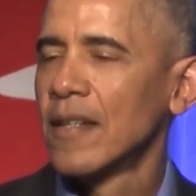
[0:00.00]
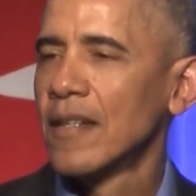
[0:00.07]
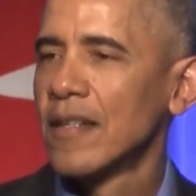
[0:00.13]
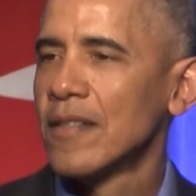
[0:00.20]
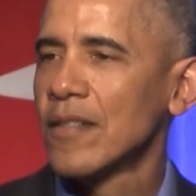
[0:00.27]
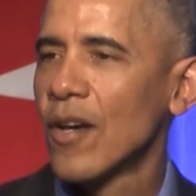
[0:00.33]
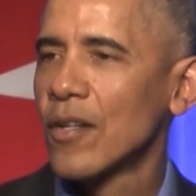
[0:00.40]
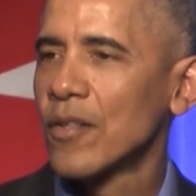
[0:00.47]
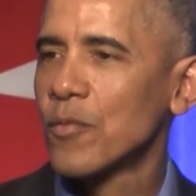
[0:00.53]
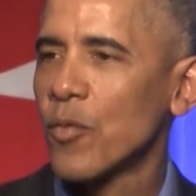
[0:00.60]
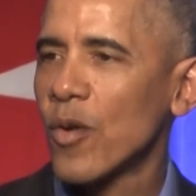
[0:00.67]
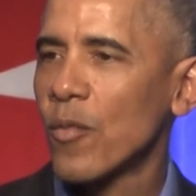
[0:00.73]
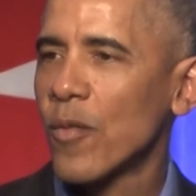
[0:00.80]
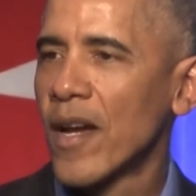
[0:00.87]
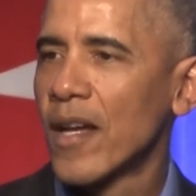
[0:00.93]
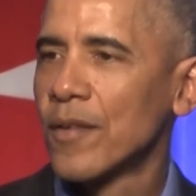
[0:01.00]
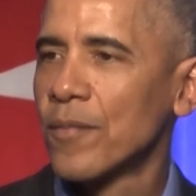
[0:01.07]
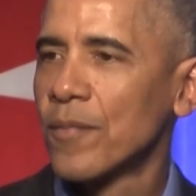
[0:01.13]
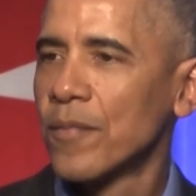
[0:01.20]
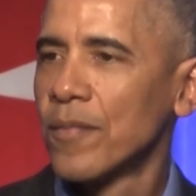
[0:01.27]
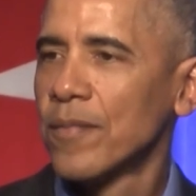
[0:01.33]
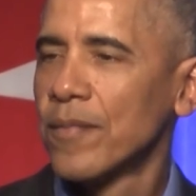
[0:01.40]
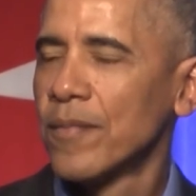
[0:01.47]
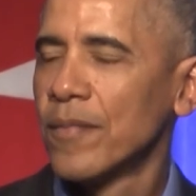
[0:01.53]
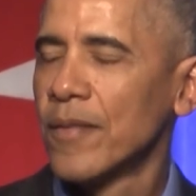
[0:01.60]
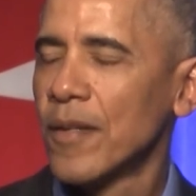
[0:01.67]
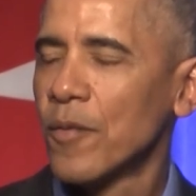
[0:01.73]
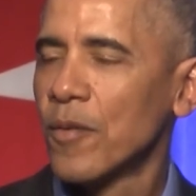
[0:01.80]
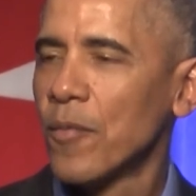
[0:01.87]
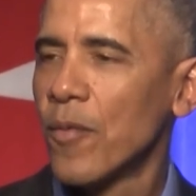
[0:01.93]
as long as we're around,
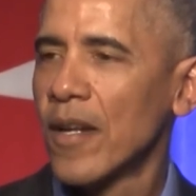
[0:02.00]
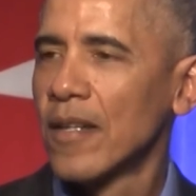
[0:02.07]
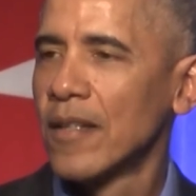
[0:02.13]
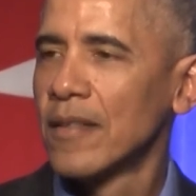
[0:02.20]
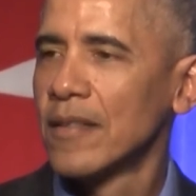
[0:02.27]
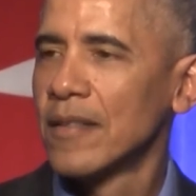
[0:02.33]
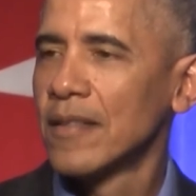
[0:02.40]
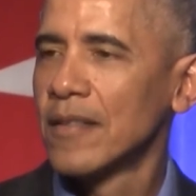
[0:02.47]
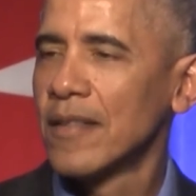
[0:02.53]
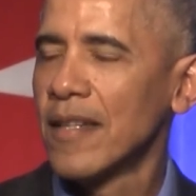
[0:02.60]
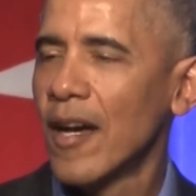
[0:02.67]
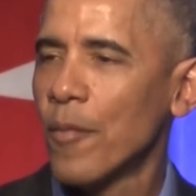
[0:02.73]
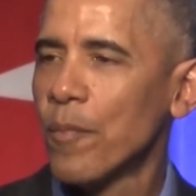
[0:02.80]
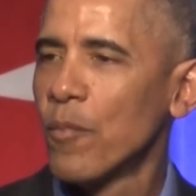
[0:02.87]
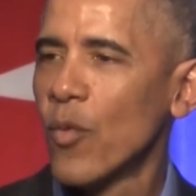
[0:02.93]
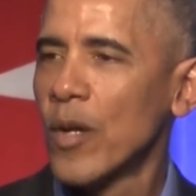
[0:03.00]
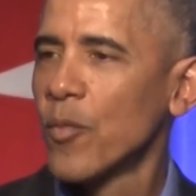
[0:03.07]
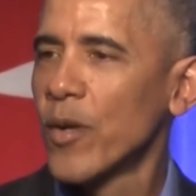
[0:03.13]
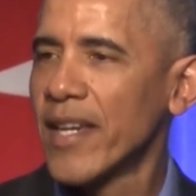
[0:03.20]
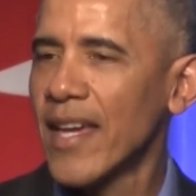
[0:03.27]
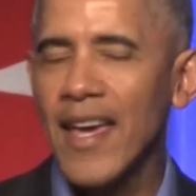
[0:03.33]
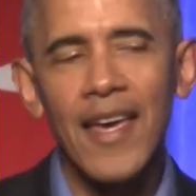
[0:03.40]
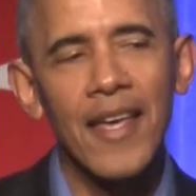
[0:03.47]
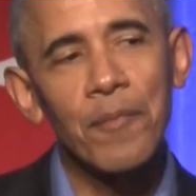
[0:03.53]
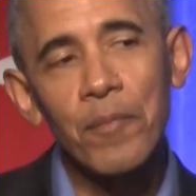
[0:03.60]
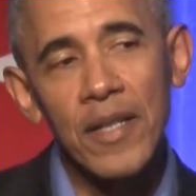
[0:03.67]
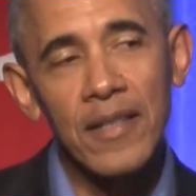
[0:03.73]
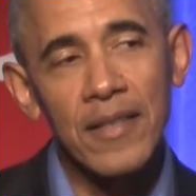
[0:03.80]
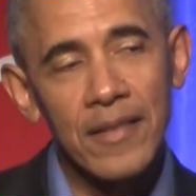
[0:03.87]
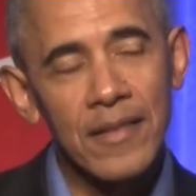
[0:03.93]
we want to help them when we can,
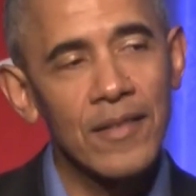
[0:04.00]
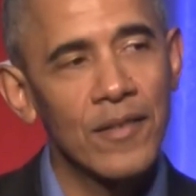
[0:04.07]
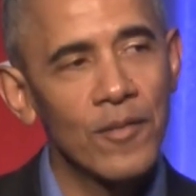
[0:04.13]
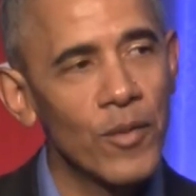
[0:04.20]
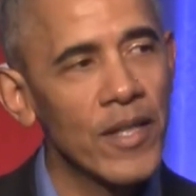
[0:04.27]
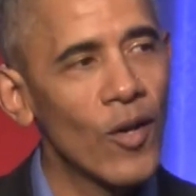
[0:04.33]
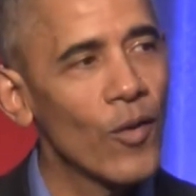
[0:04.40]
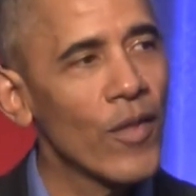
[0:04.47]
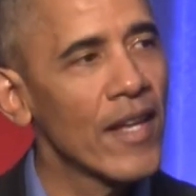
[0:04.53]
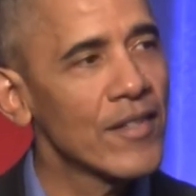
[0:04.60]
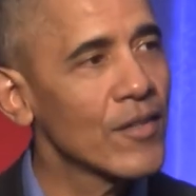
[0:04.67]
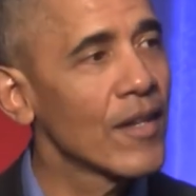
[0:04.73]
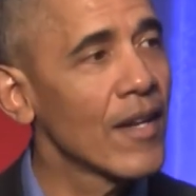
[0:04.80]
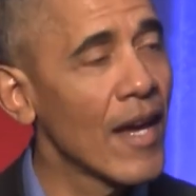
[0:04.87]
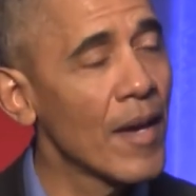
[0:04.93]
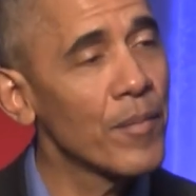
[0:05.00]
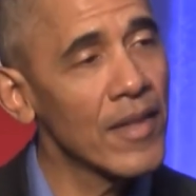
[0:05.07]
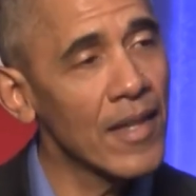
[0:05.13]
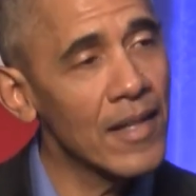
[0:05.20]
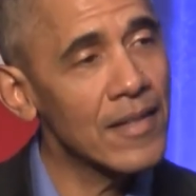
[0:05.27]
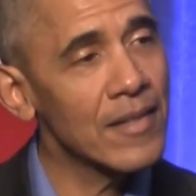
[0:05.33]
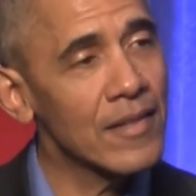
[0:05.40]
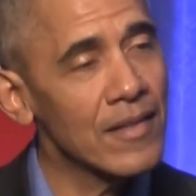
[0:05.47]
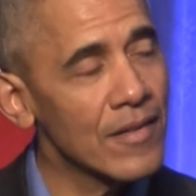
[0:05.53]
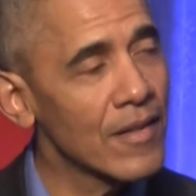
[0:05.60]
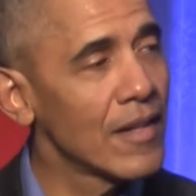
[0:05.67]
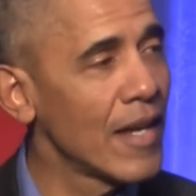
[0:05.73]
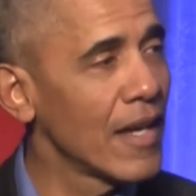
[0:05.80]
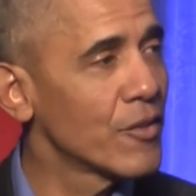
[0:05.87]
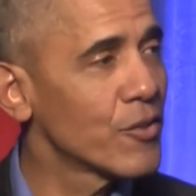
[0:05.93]
but we know that's going to happen. That's
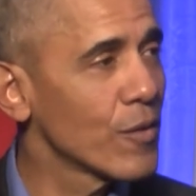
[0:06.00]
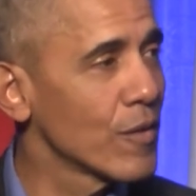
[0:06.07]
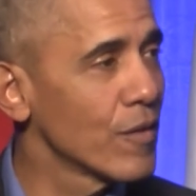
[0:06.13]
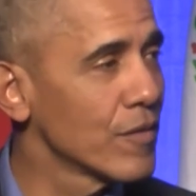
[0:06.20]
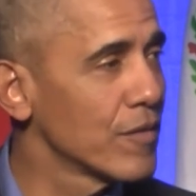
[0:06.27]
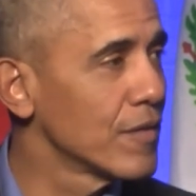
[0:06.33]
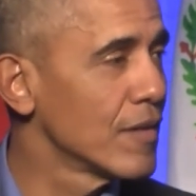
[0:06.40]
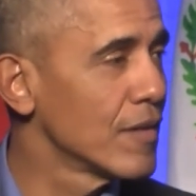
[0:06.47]
the nature of